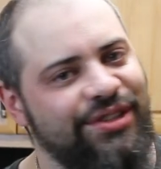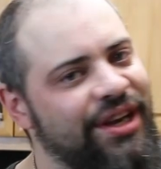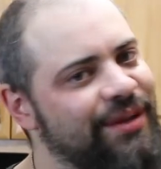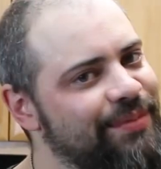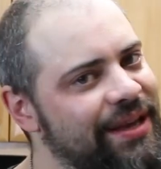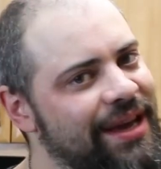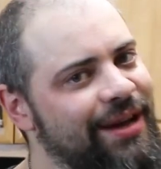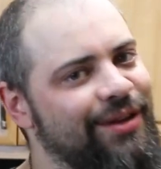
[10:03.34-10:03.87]
check
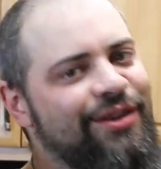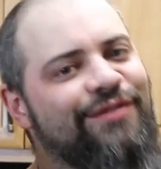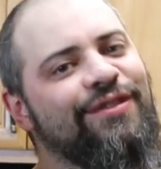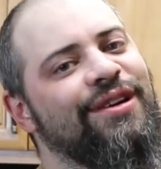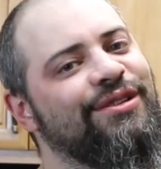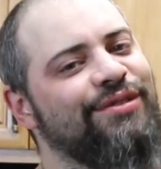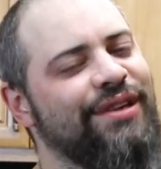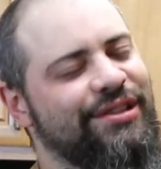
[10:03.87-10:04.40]
me out over
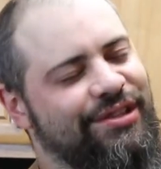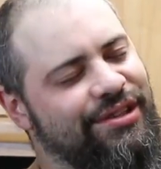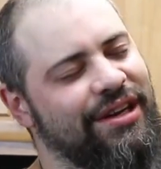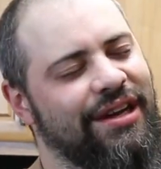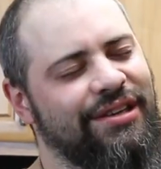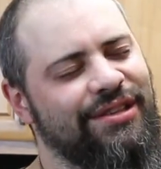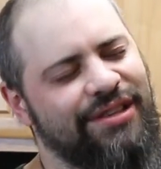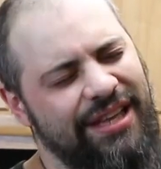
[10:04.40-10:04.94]
on twitch
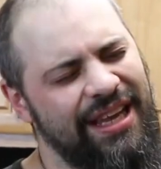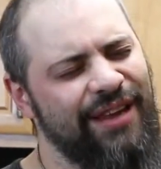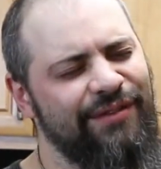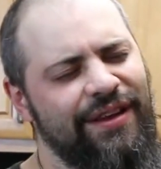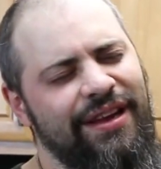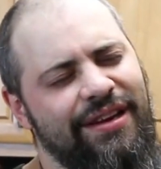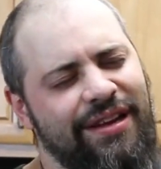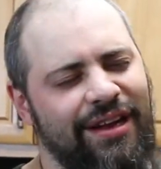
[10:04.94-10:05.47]
dot t
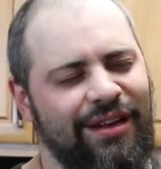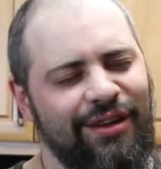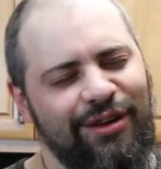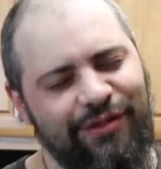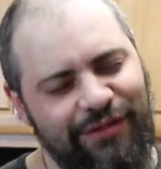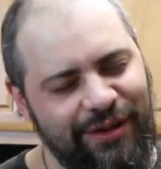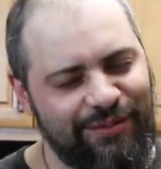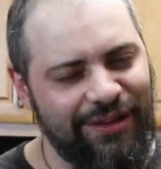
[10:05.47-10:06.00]
v dot
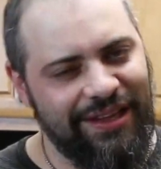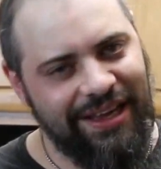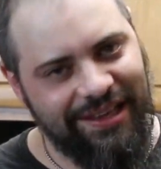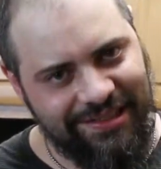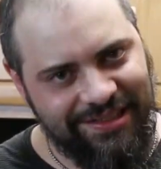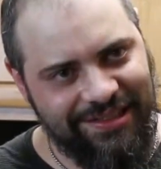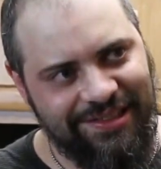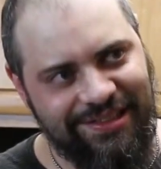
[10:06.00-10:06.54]
loafy
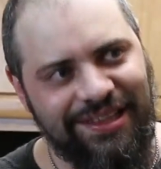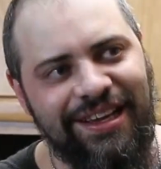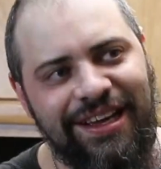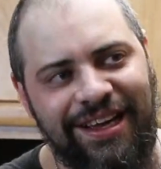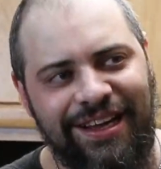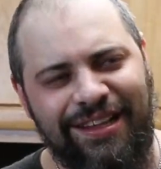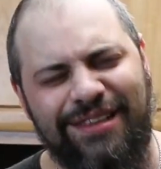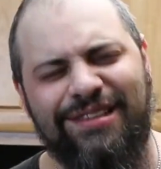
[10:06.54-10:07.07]
molasses.
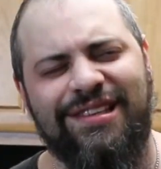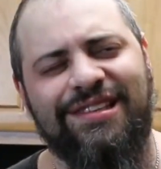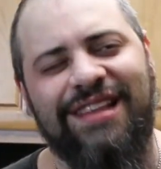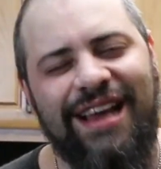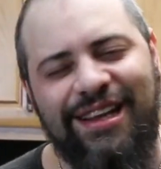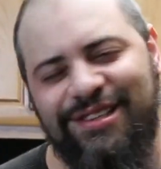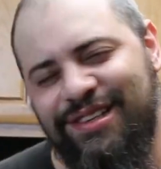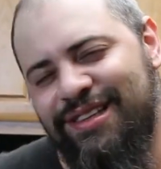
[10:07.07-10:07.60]
There's a
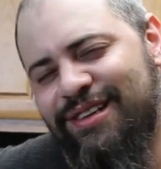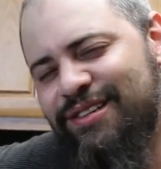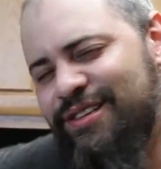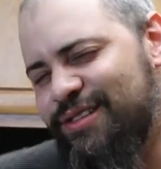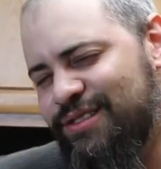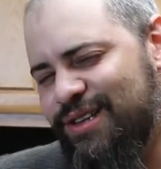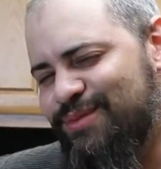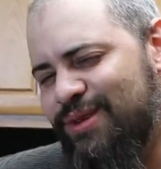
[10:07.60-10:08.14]
slash in there
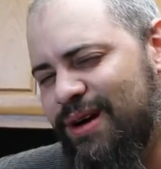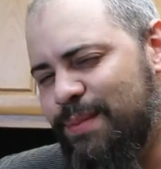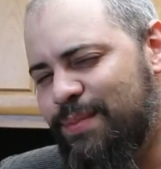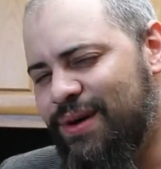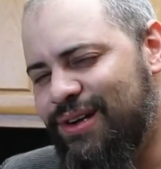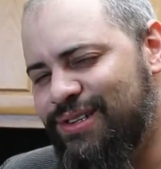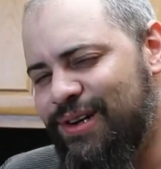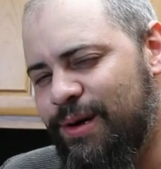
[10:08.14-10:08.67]
too somewhere, I'm
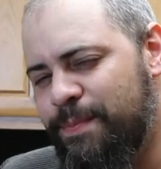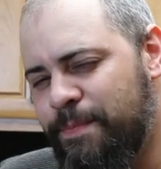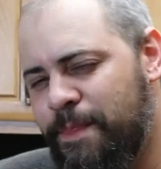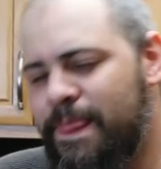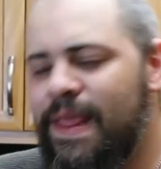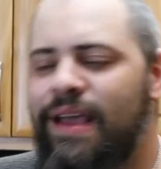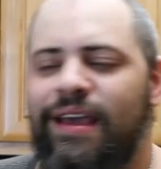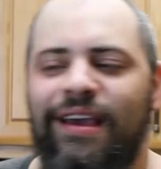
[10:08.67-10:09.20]
pretty sure.
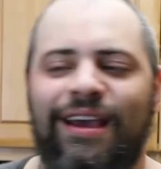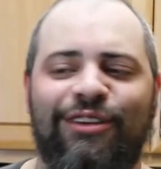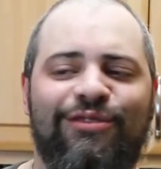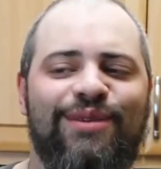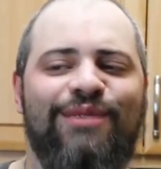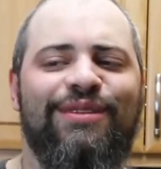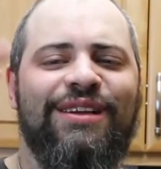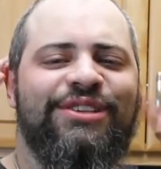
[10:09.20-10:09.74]

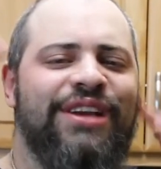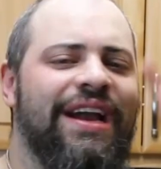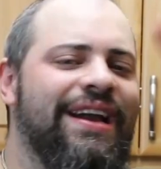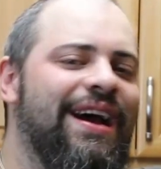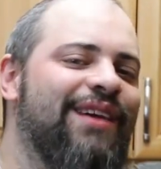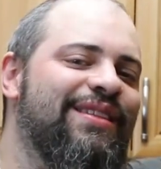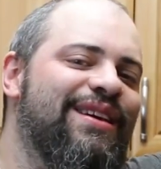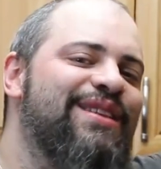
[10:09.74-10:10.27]
Remember to check
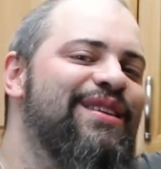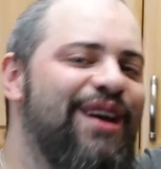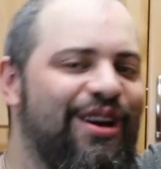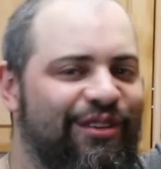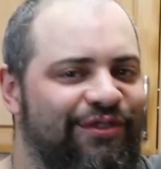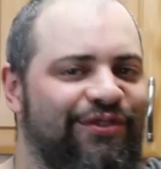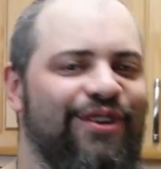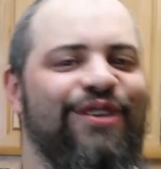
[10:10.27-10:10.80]
out the
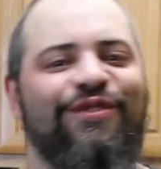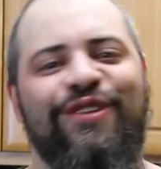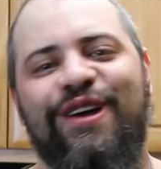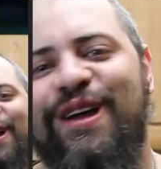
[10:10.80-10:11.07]
Nuff over